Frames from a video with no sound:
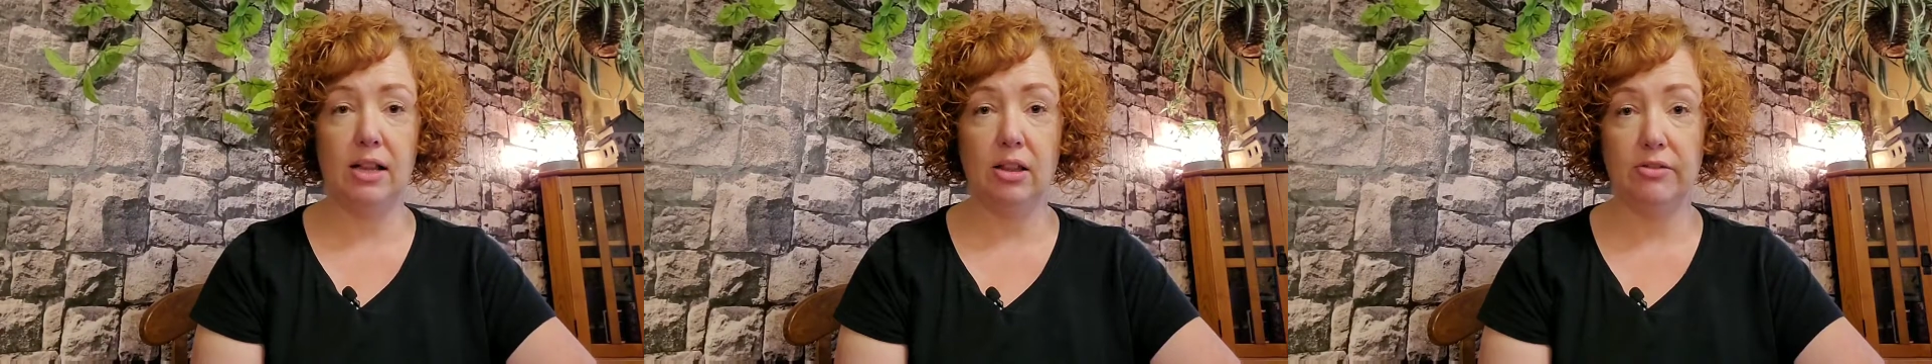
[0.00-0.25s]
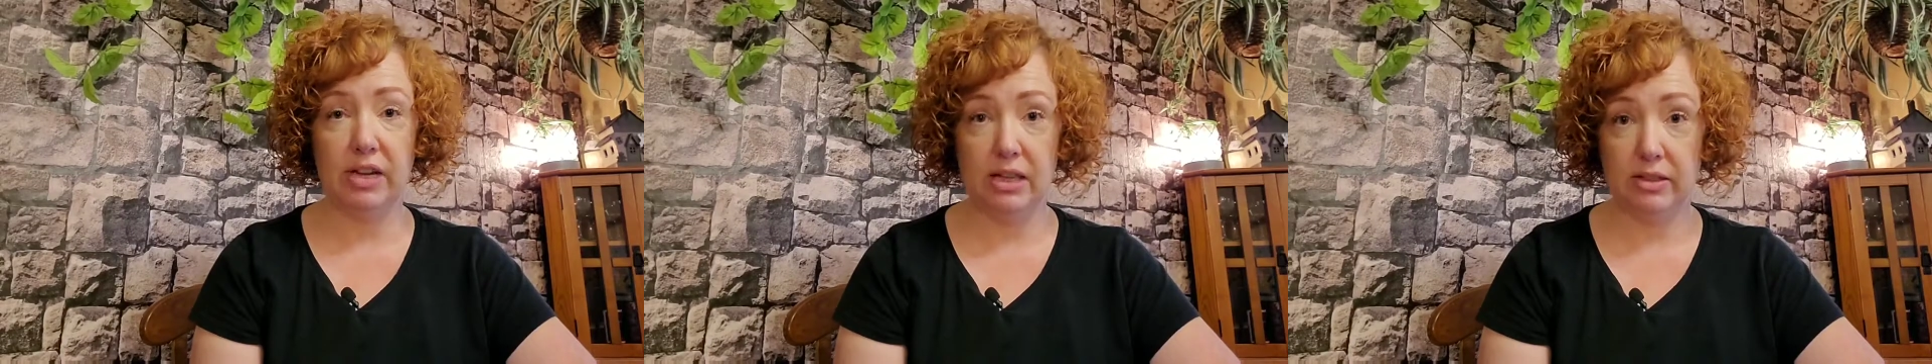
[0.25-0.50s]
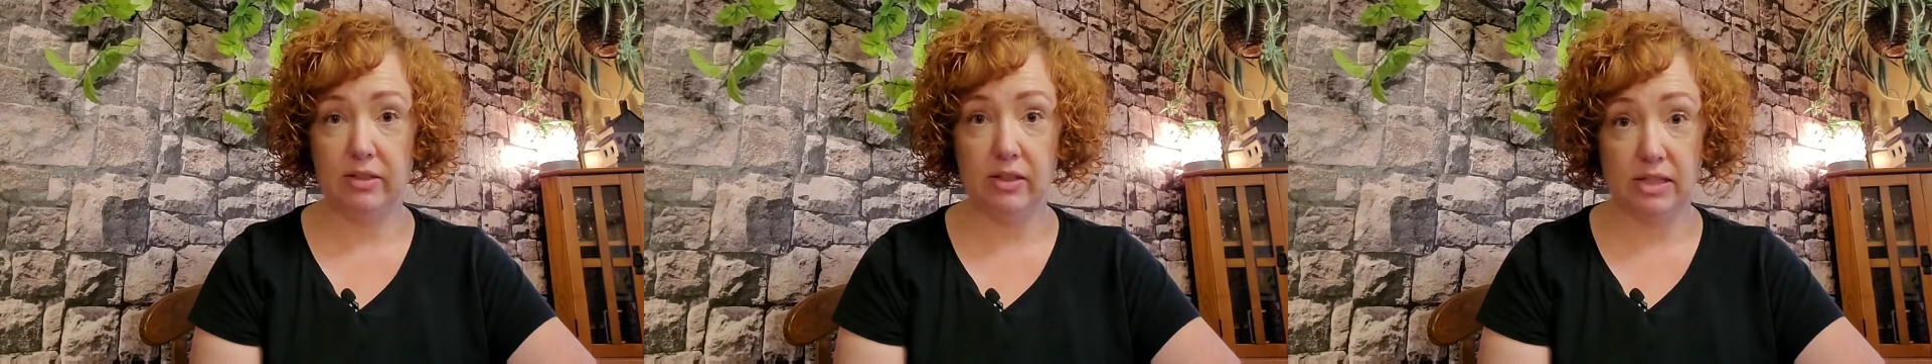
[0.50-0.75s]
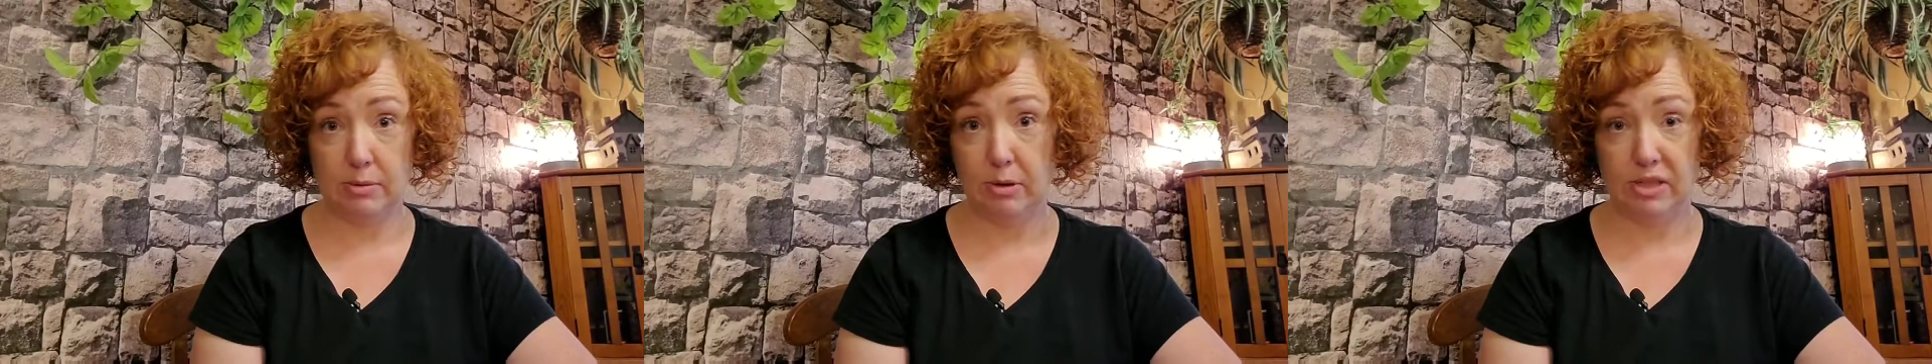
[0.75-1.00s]
I love
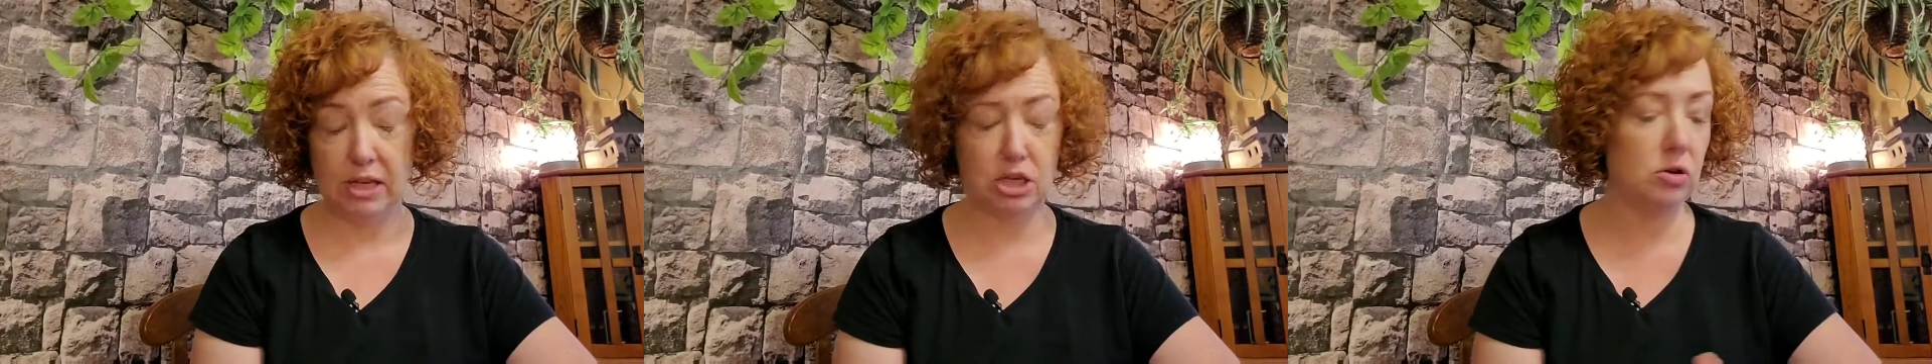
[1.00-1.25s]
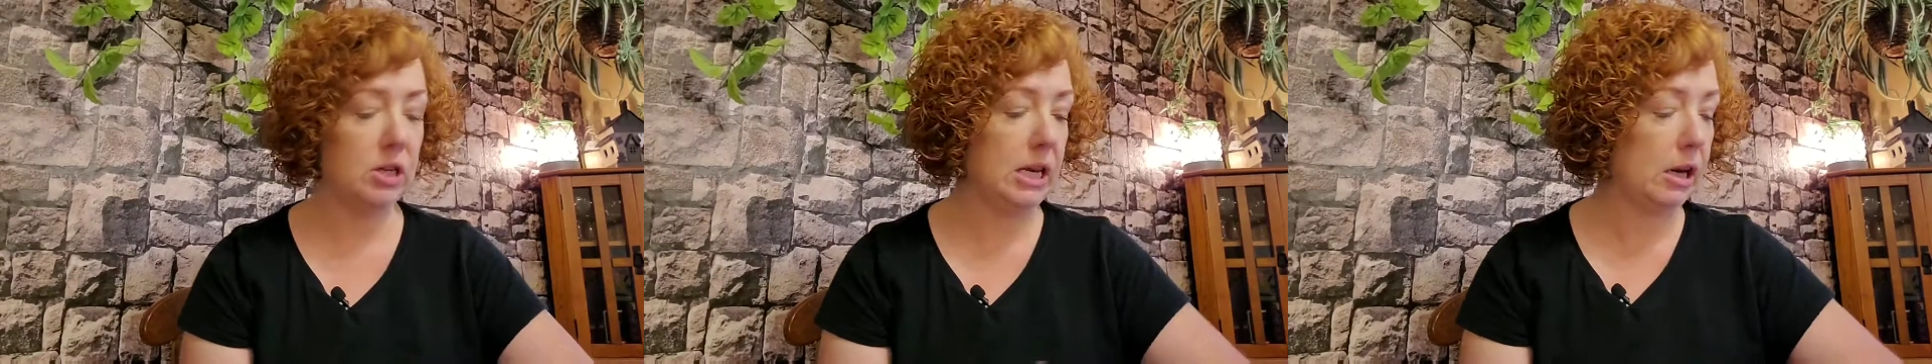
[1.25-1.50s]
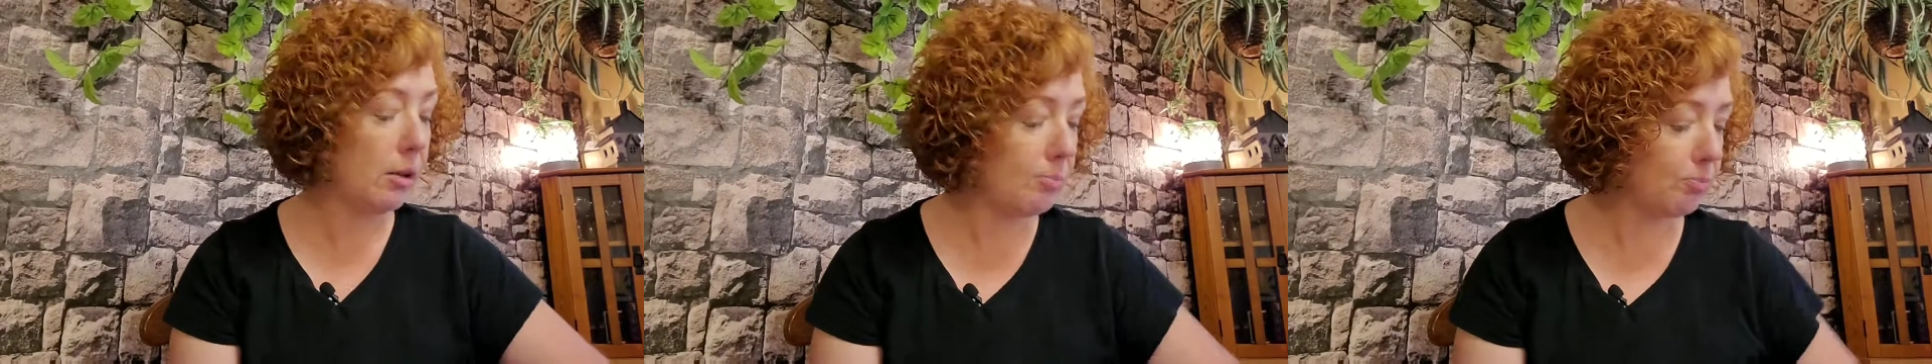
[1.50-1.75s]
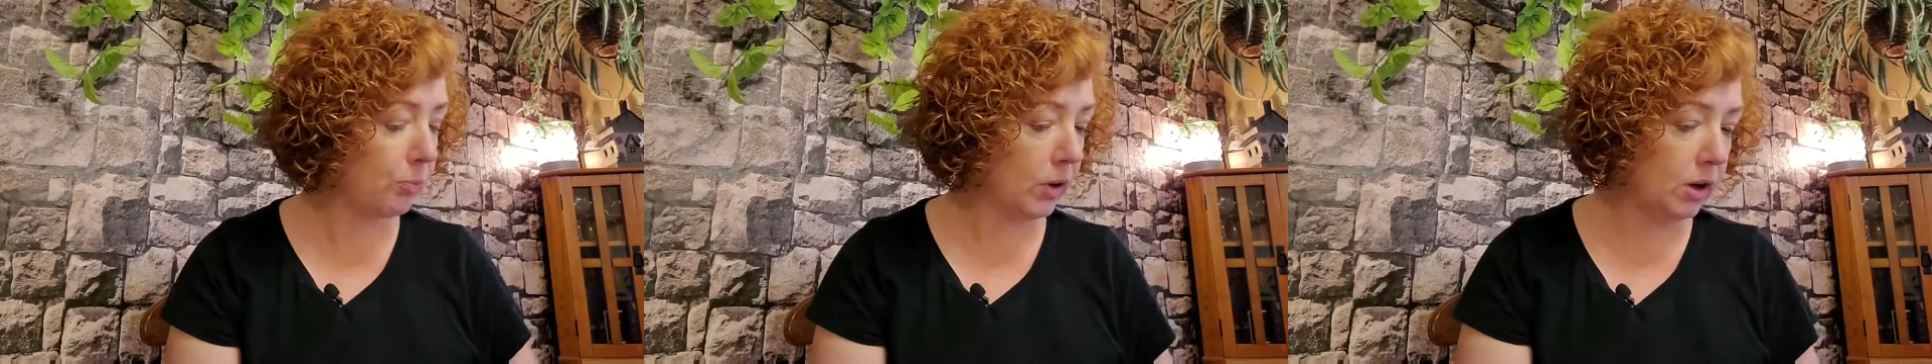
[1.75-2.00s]
anything that smells like you could eat
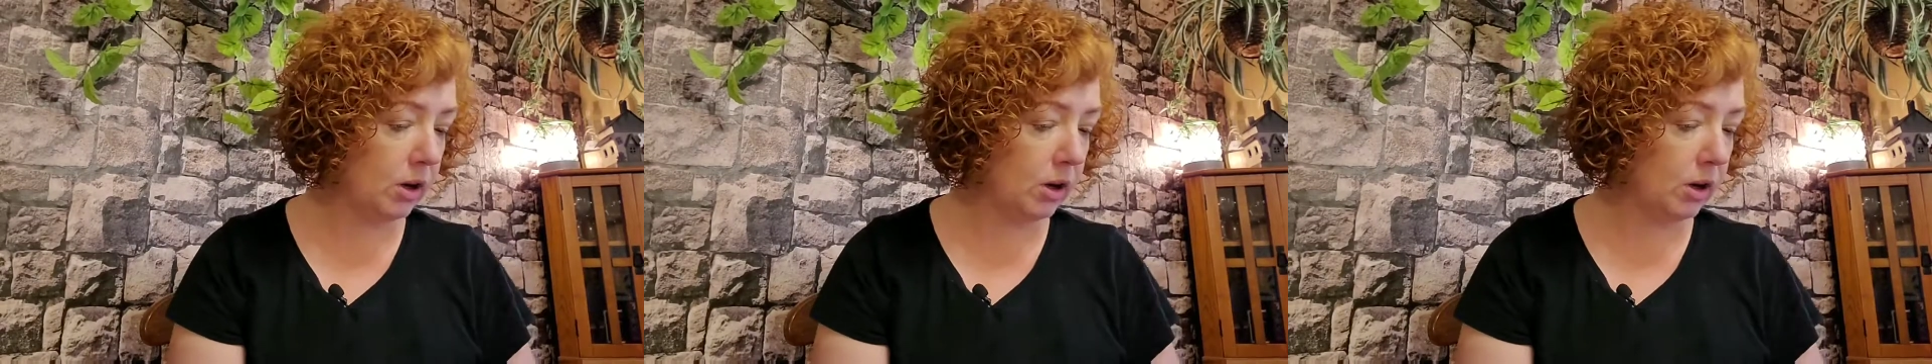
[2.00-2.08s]
it.